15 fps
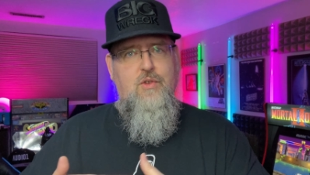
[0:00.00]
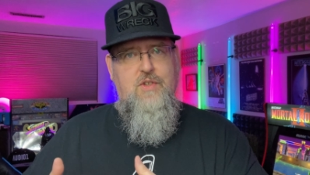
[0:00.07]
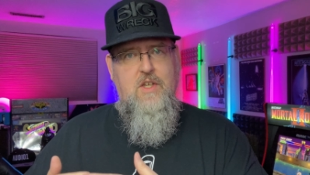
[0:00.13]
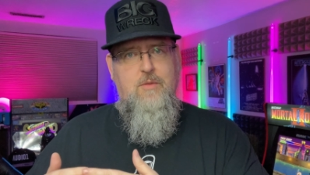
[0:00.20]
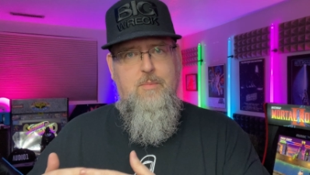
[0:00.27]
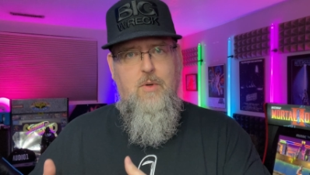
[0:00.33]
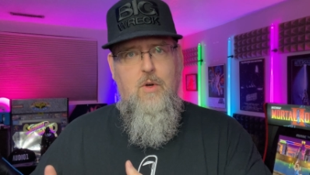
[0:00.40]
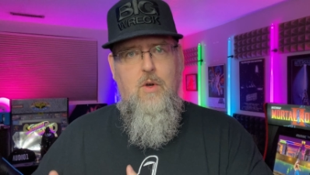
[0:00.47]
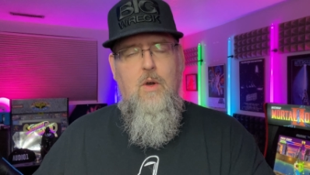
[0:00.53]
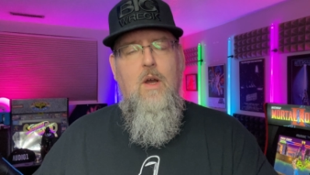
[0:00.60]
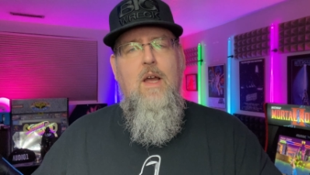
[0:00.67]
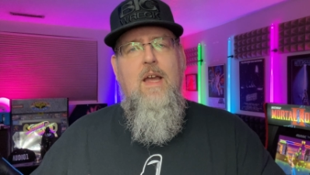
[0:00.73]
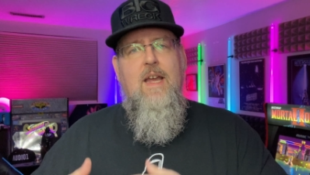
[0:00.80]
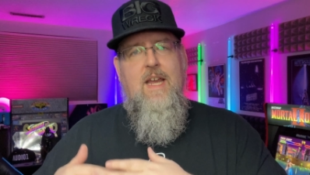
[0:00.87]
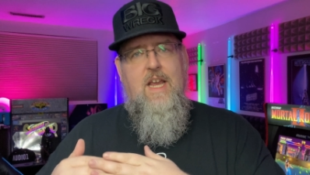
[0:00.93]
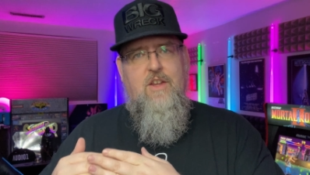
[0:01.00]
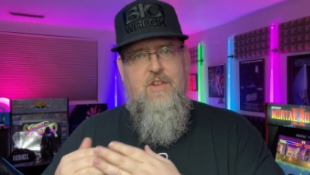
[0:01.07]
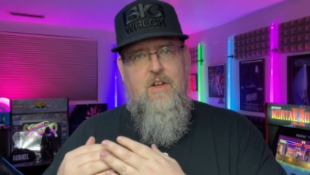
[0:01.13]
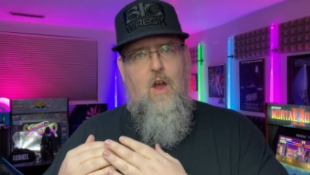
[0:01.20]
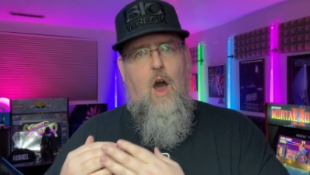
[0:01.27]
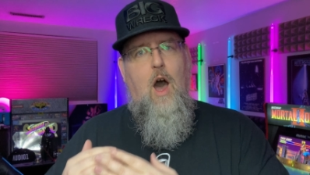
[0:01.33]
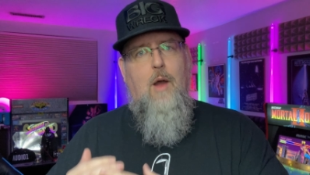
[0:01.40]
6 Pro is
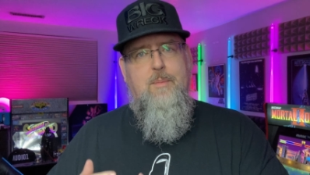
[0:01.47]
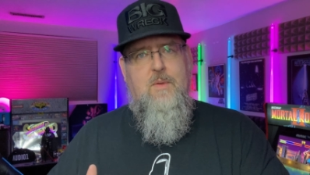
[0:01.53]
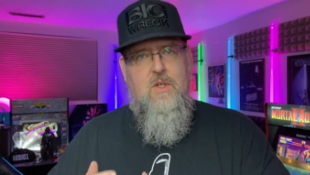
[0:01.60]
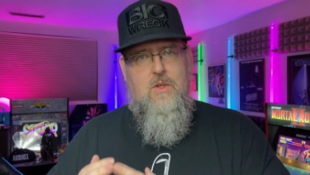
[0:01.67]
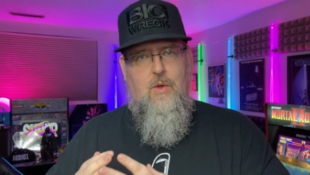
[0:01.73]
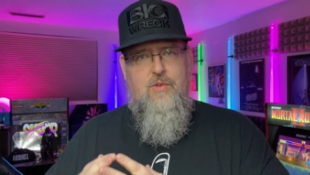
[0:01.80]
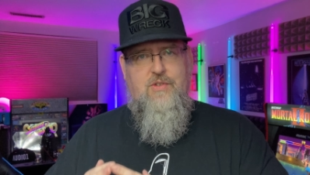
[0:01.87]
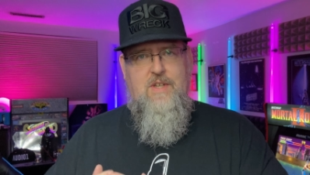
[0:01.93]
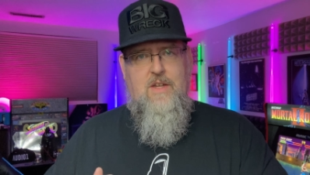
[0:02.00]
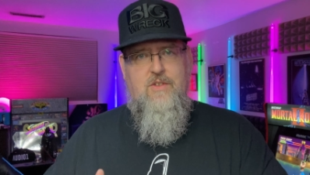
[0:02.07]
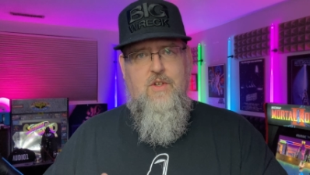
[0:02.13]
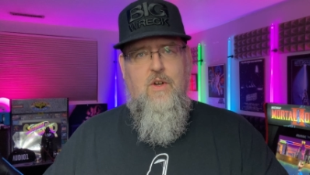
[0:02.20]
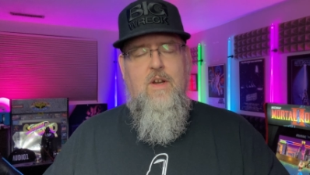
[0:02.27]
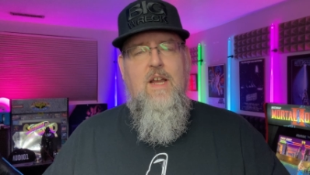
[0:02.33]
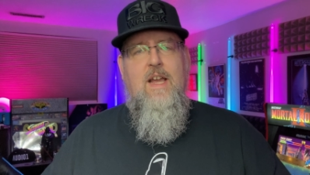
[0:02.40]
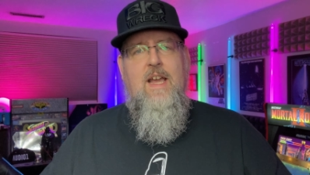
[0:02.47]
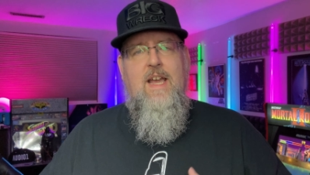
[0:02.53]
an optical sensor.